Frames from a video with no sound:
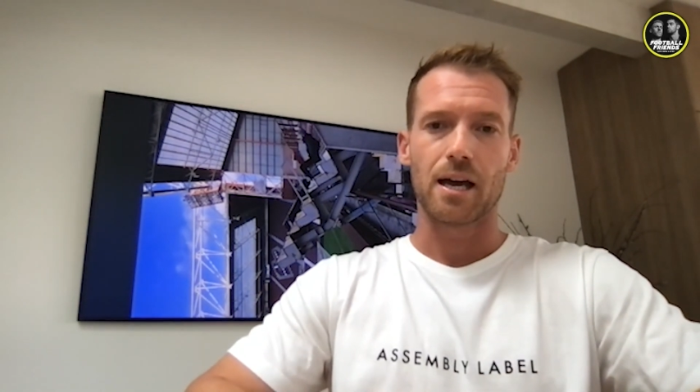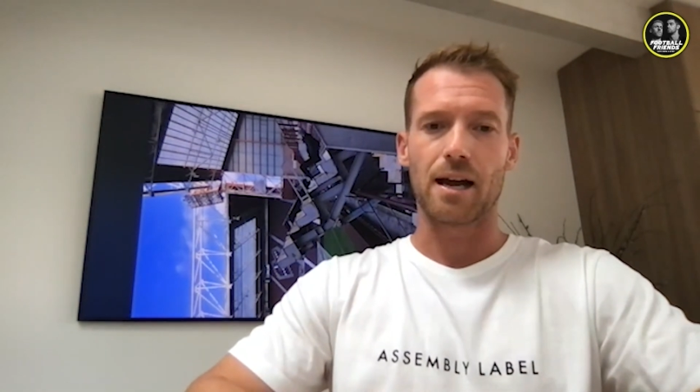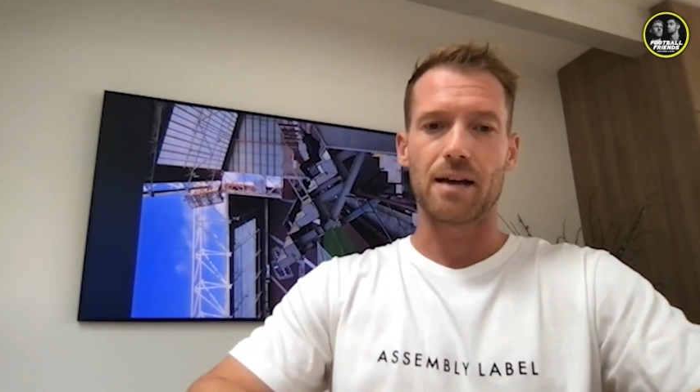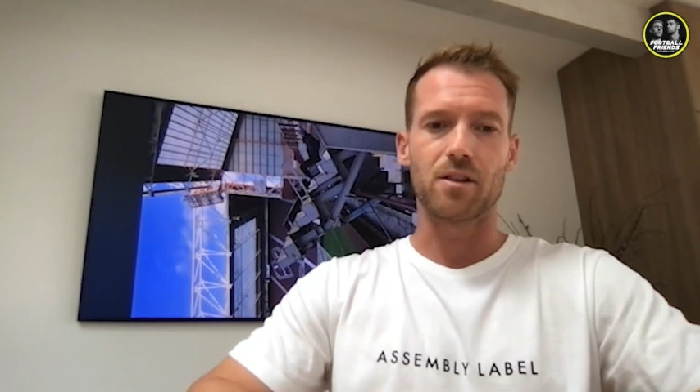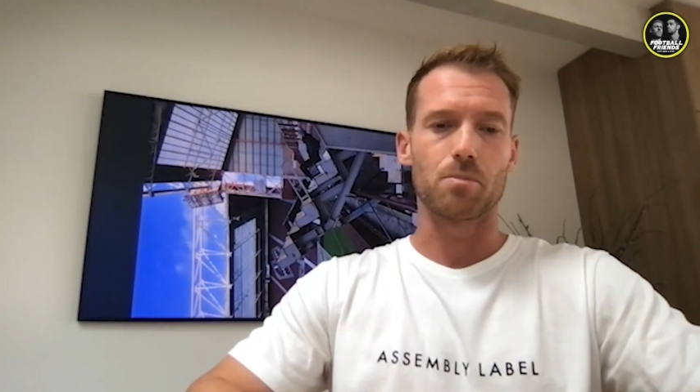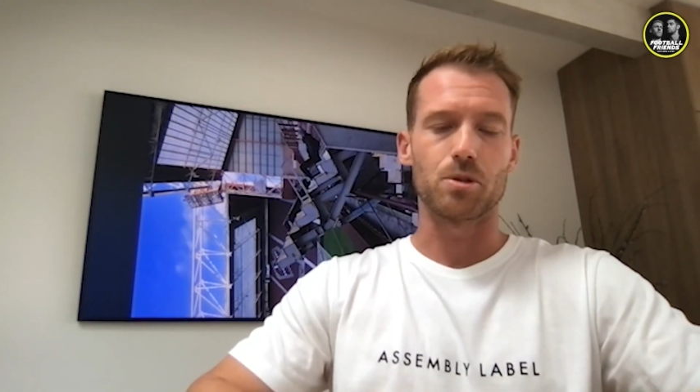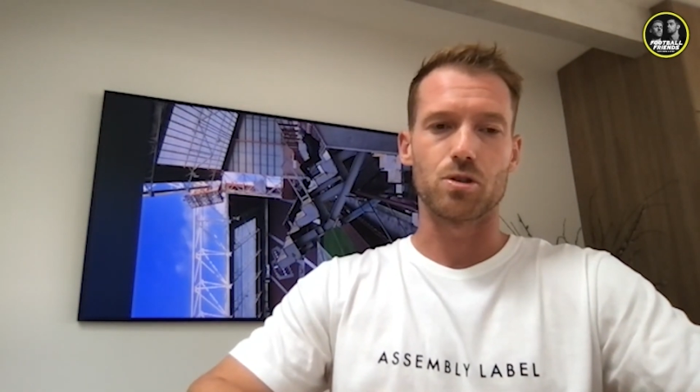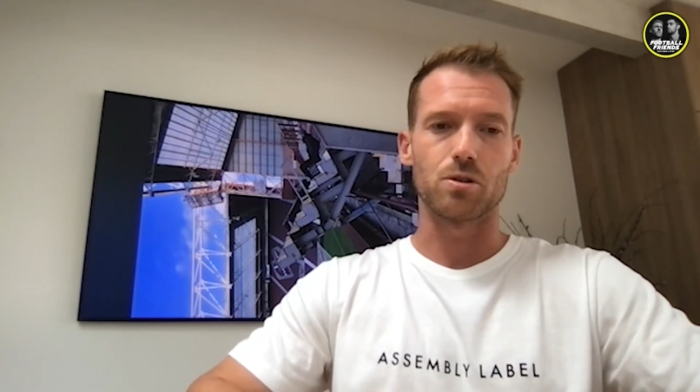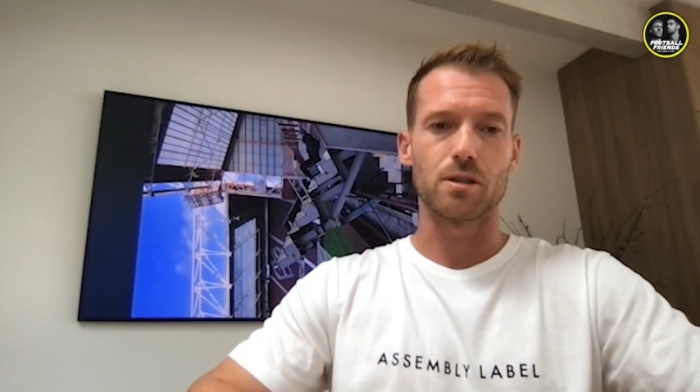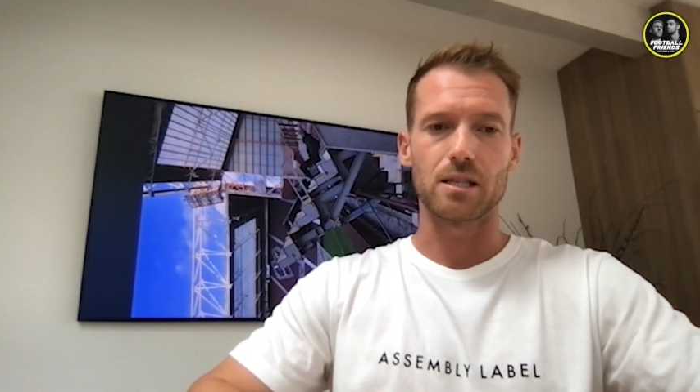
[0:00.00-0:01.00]
I had the
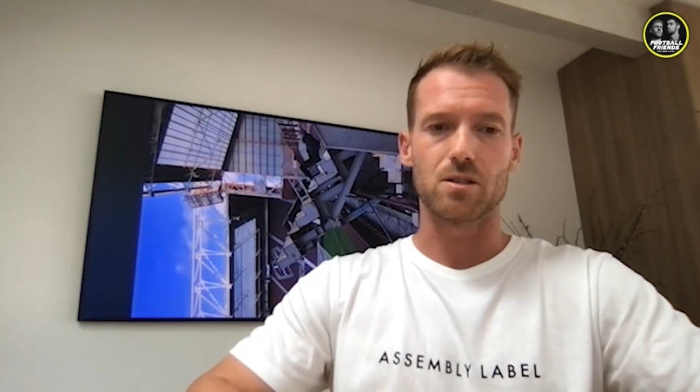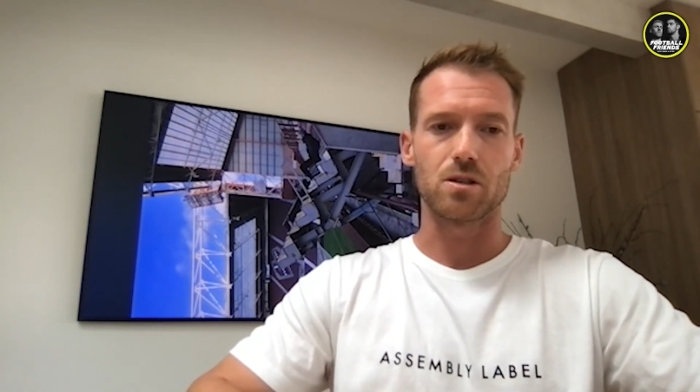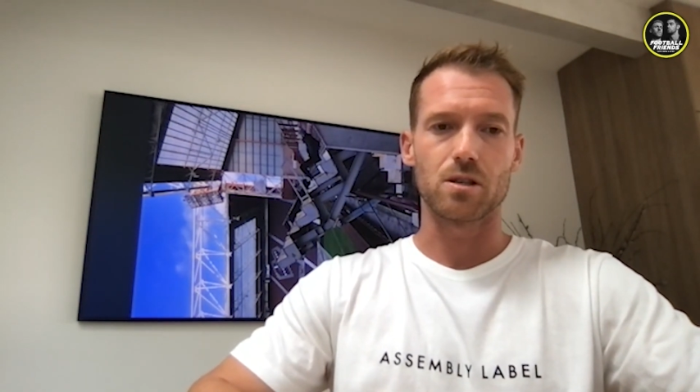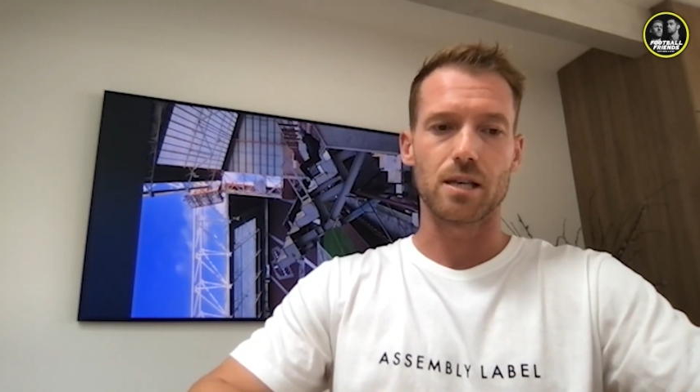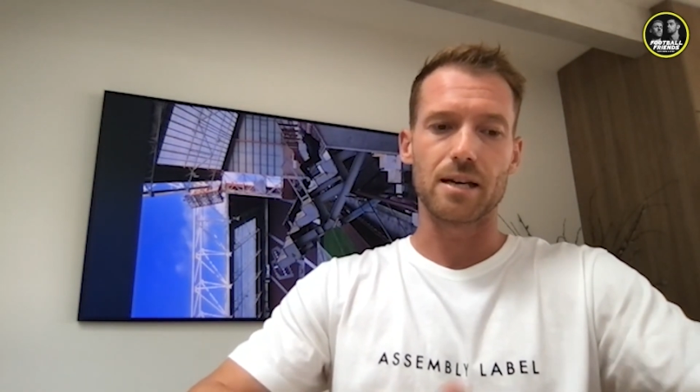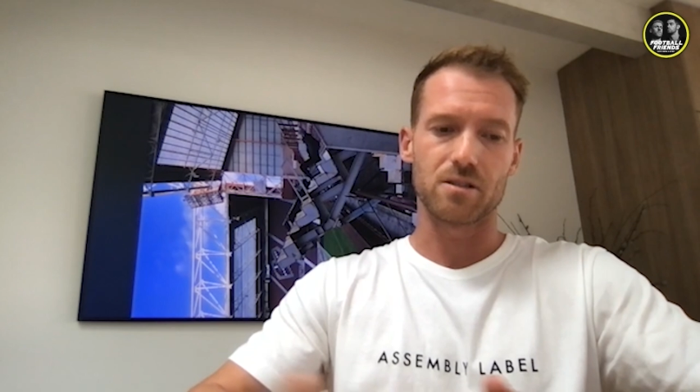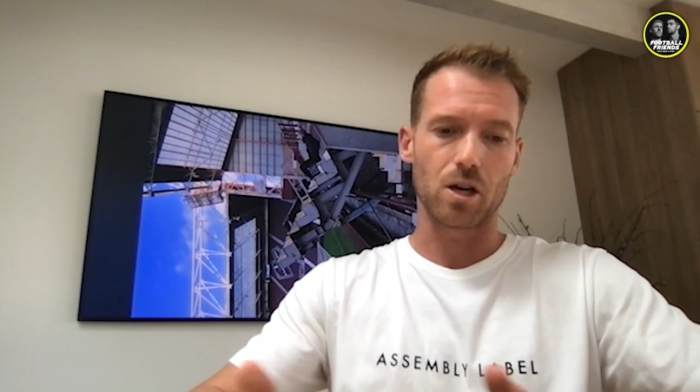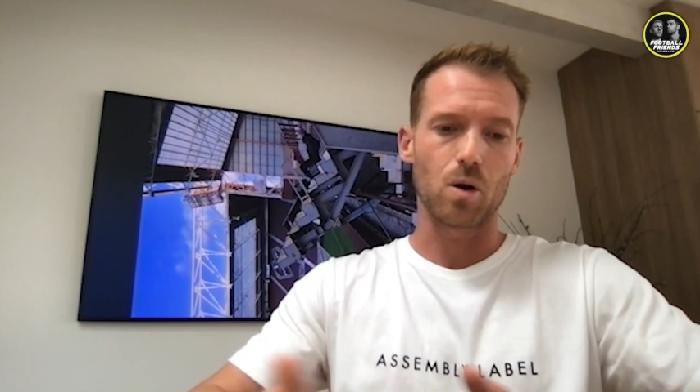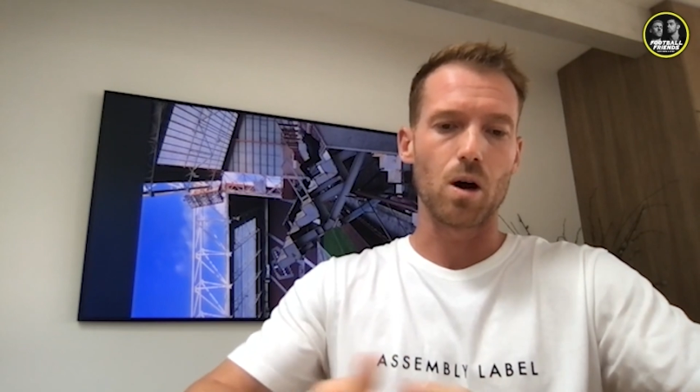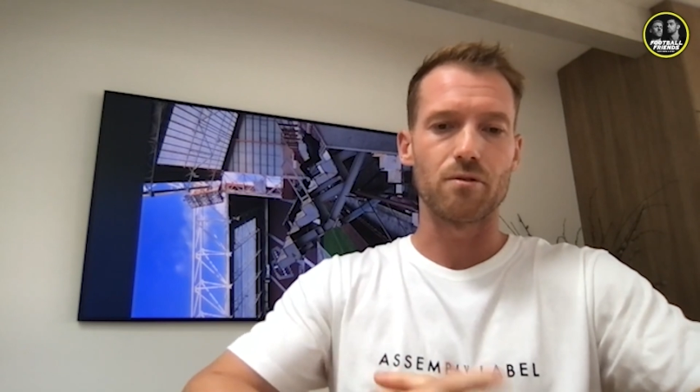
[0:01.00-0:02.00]
opportunity to
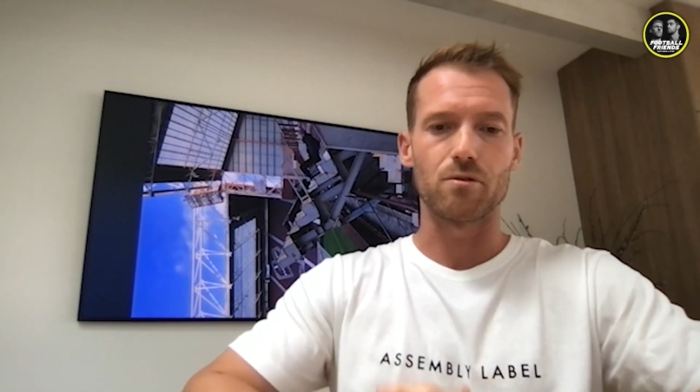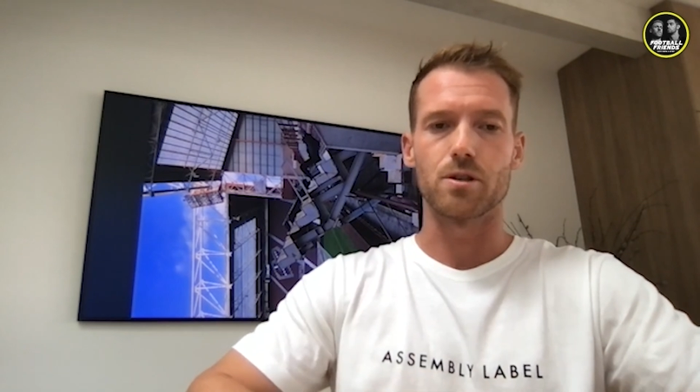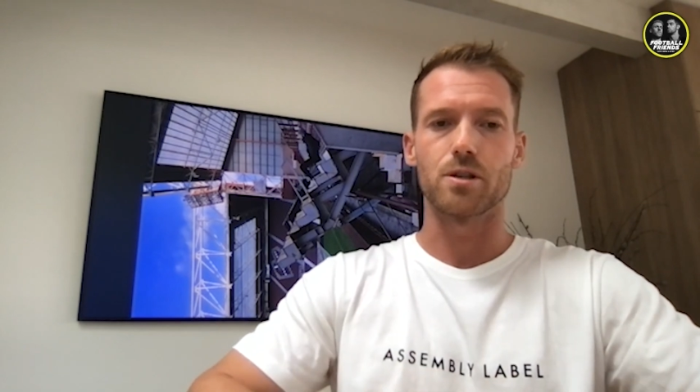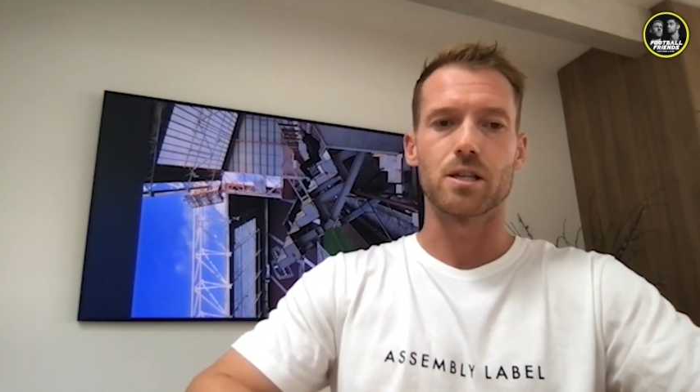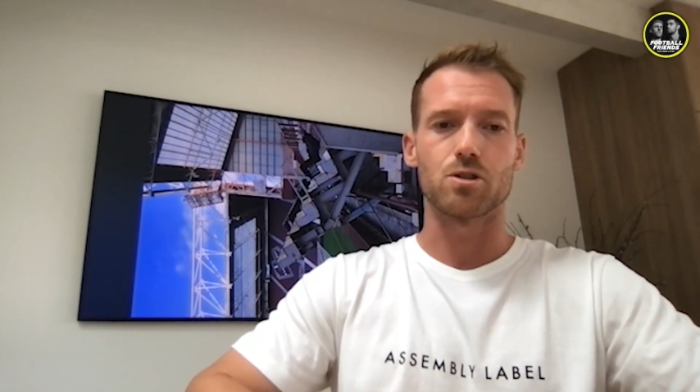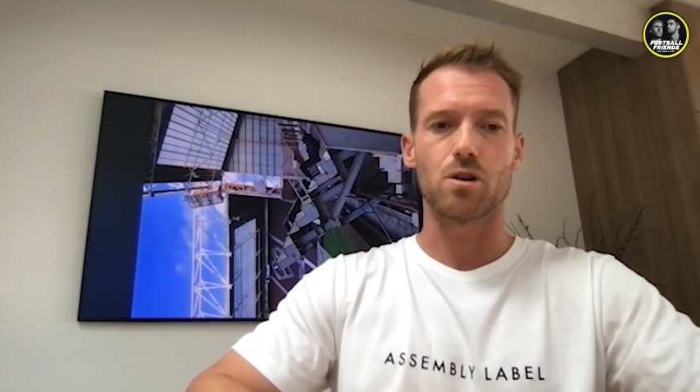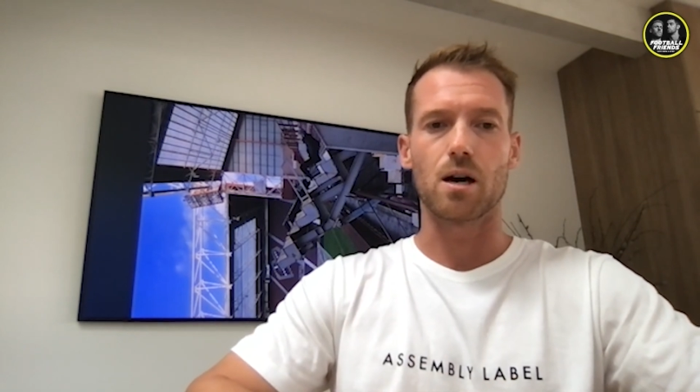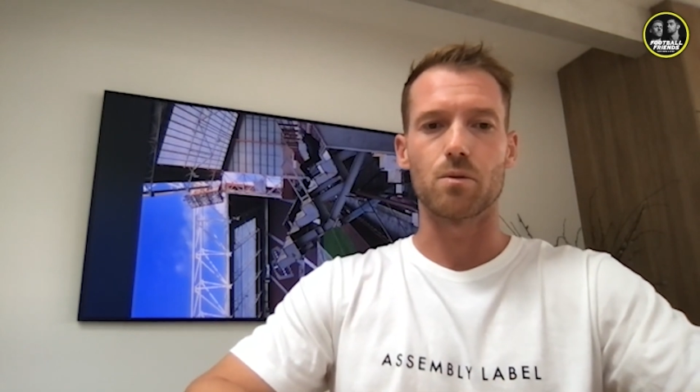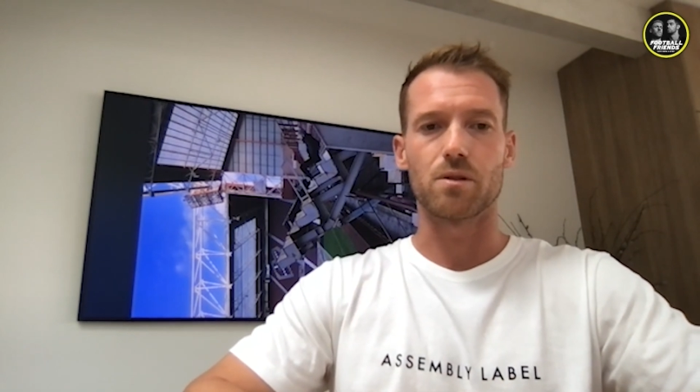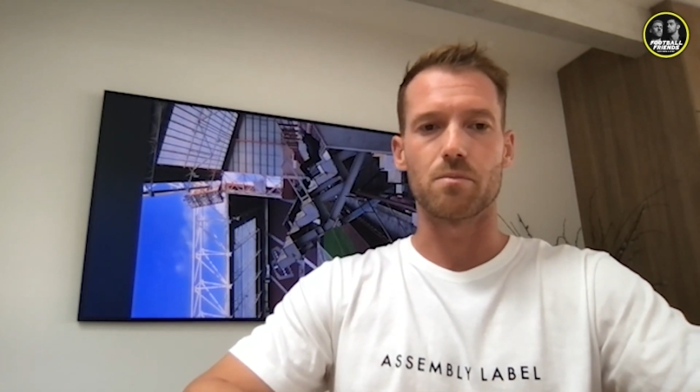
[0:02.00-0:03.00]
go over and trial with